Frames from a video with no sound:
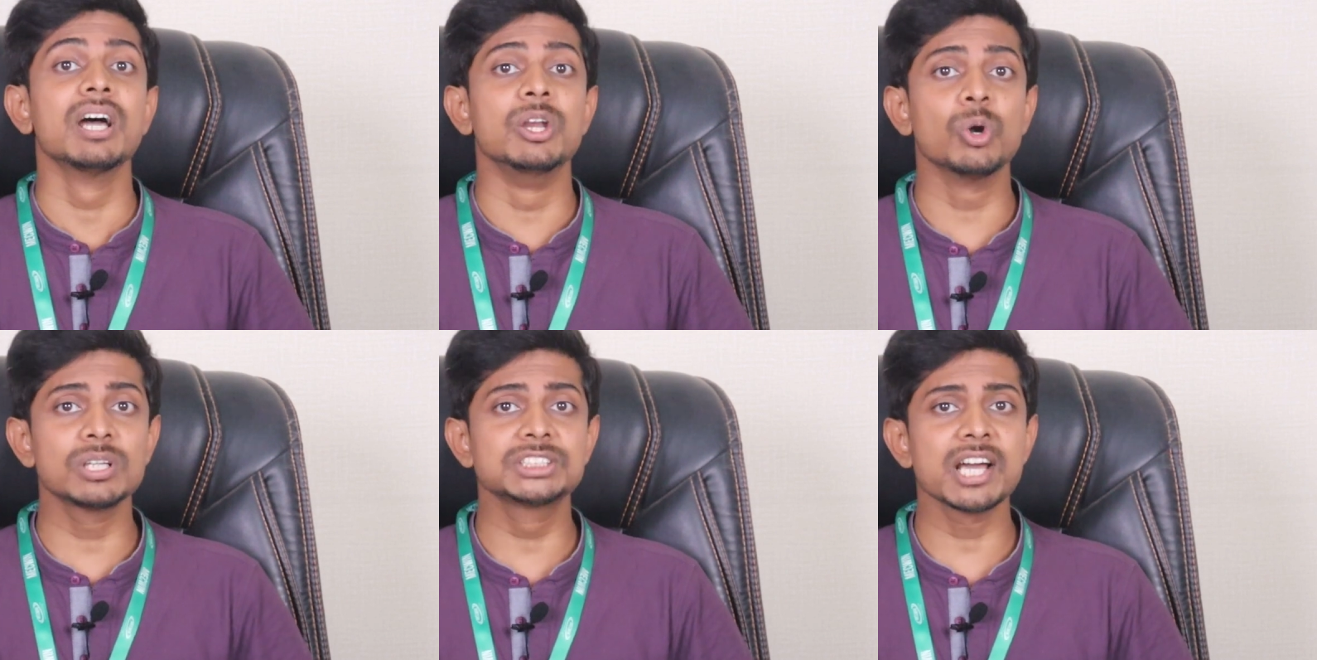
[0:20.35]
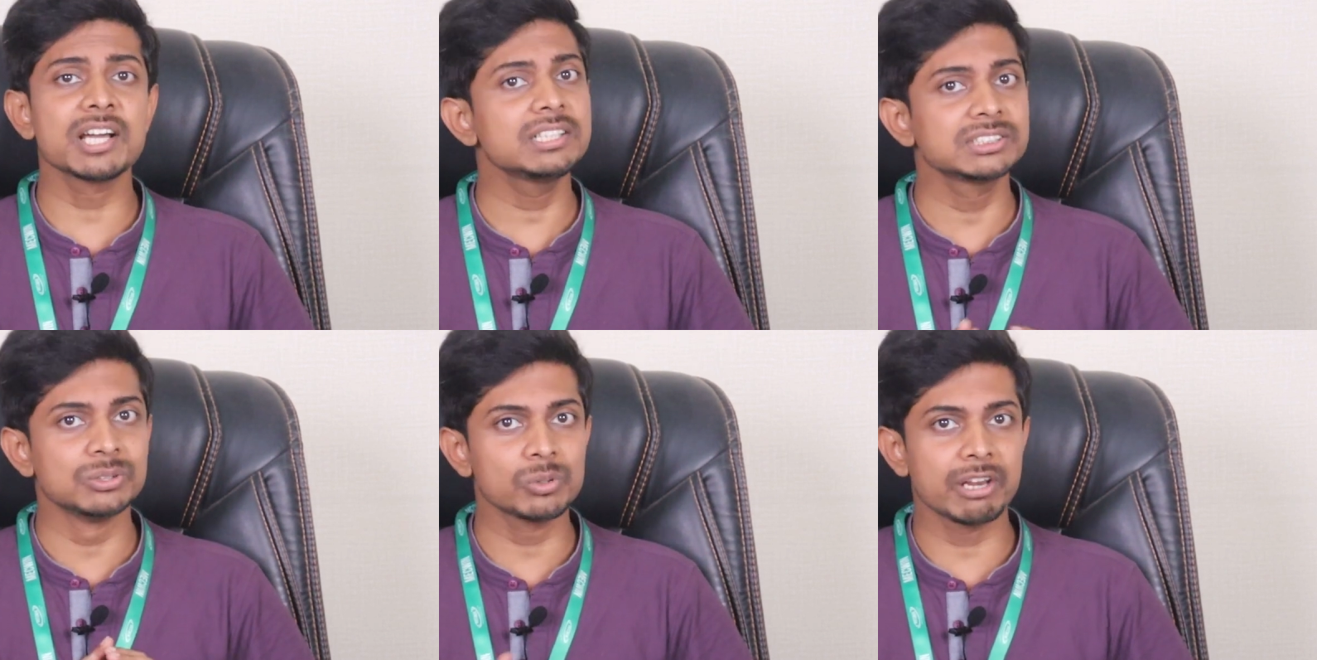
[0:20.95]
No jargon,
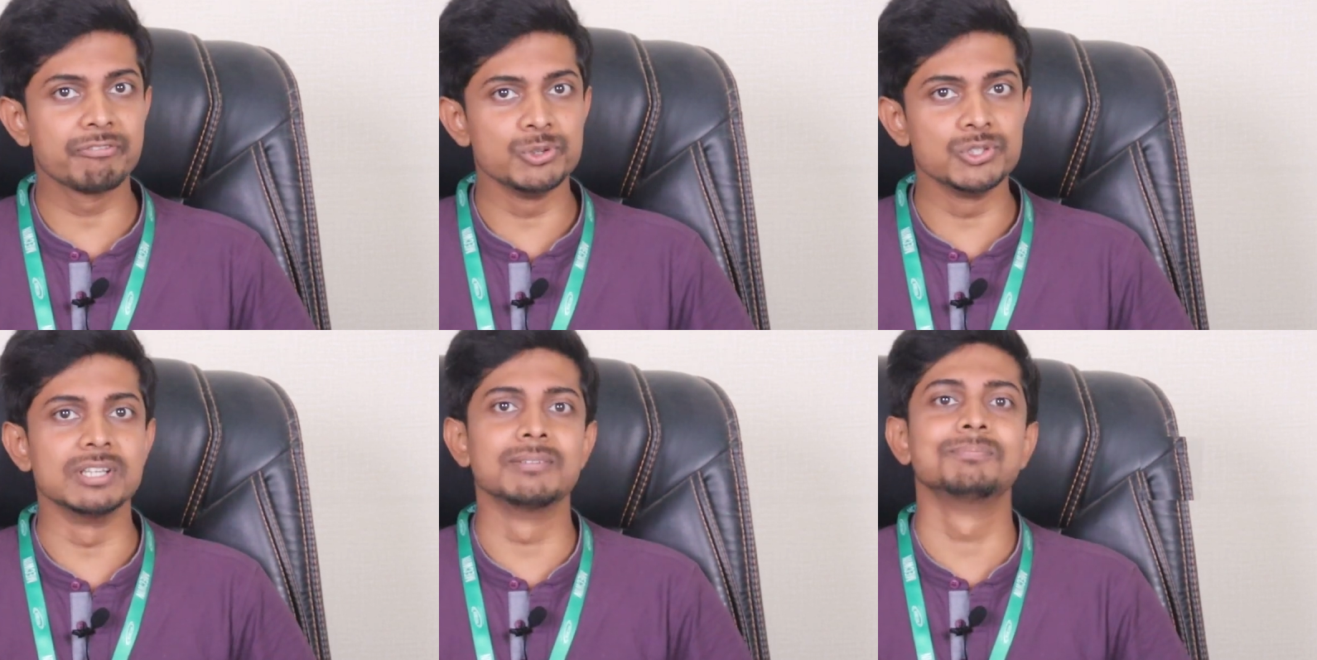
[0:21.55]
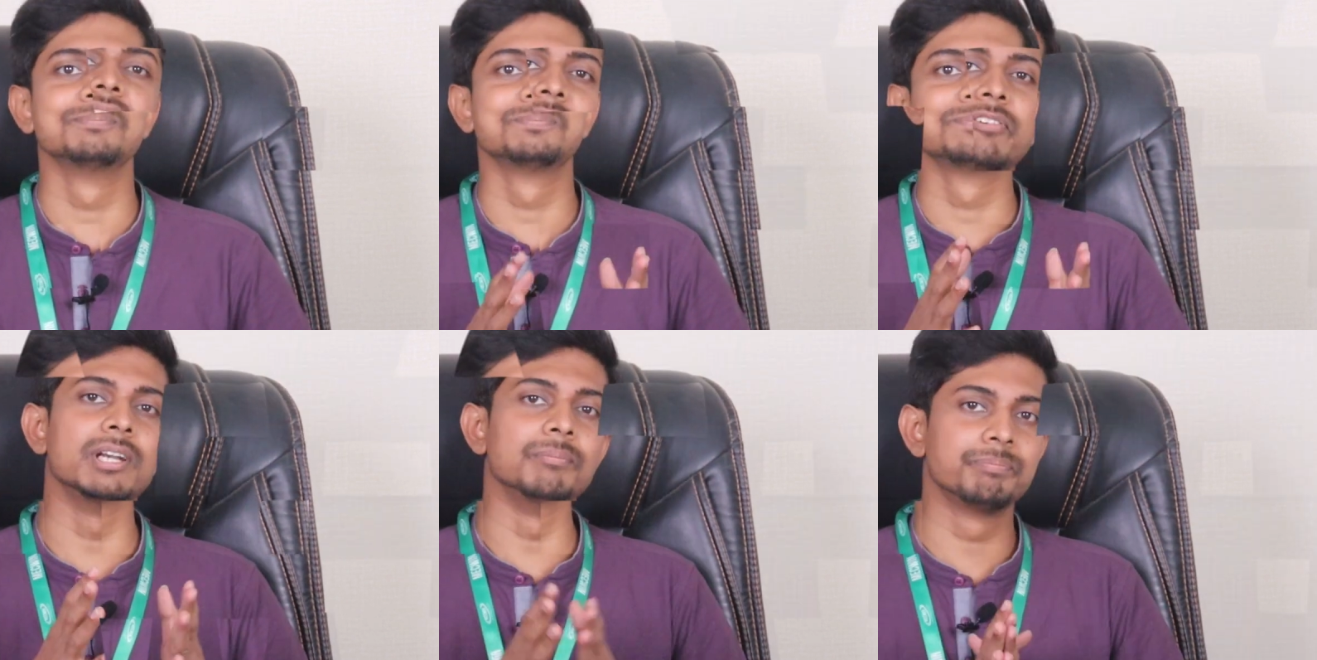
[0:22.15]
no confusion.
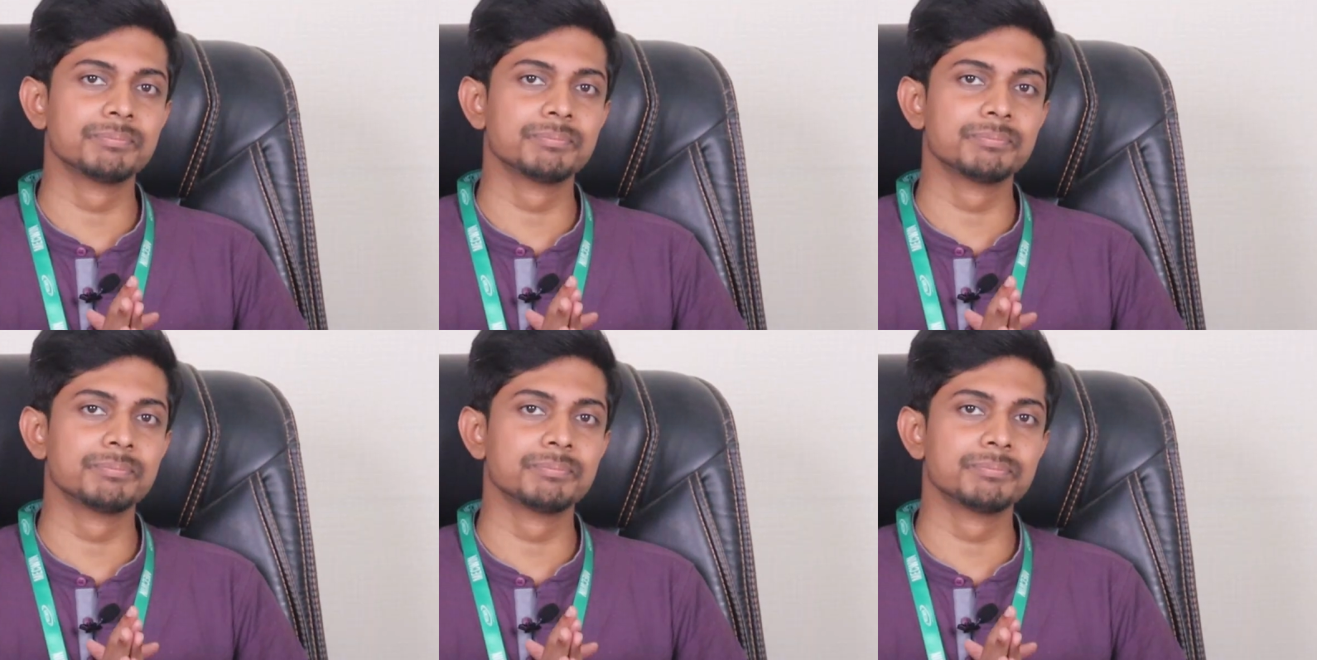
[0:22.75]
1.